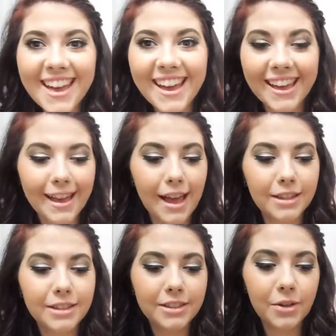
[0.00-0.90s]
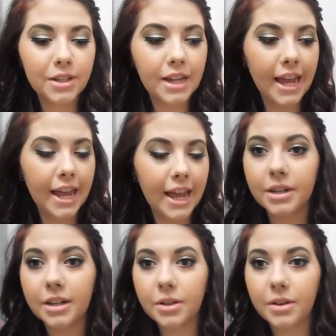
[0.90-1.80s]
Hey guys, so today I'm
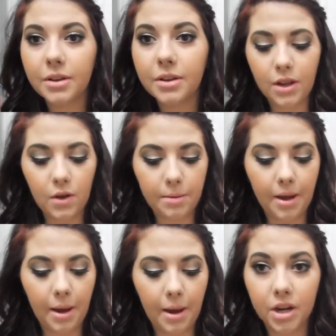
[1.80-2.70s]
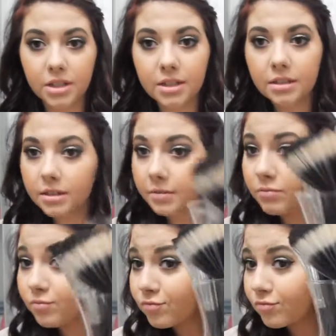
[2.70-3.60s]
going to do a video about brushes.
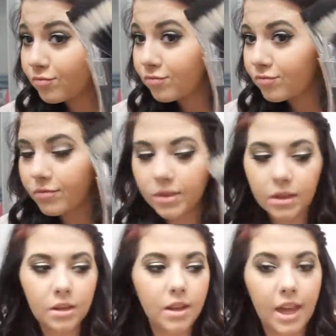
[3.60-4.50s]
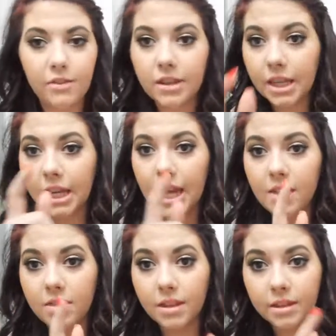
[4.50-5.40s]
Everything
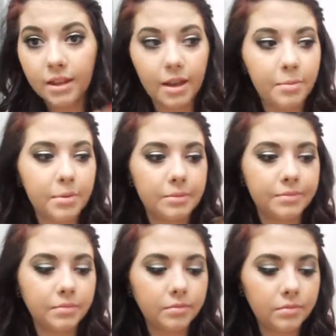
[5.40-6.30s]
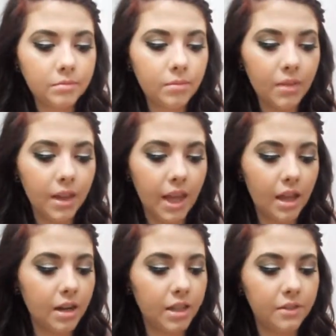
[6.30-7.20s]
in this cup.
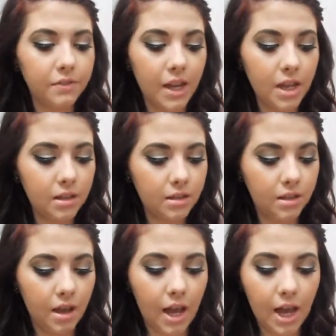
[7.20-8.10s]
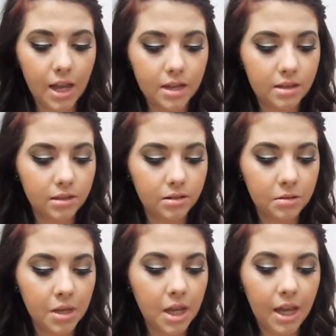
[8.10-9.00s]
And it's face, eyes,
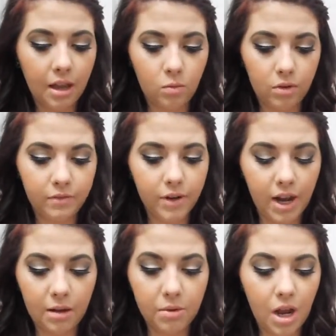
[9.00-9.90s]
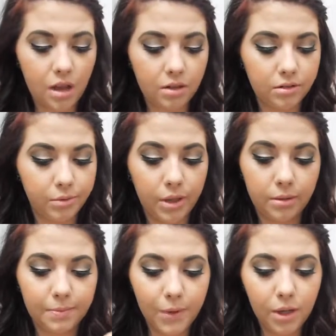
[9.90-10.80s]
and one for eyebrows.
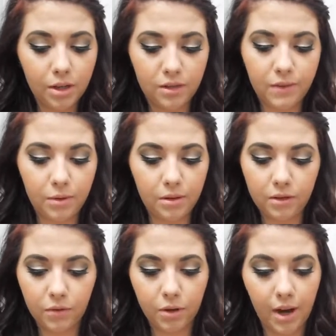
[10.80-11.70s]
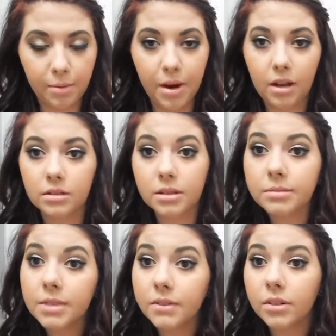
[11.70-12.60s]
Well, you can use a few of these for your eyebrows
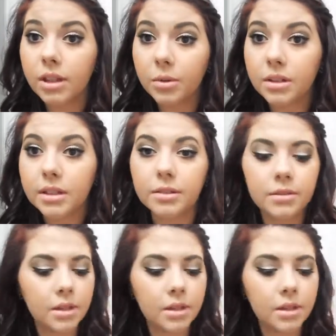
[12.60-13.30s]
if you really want to.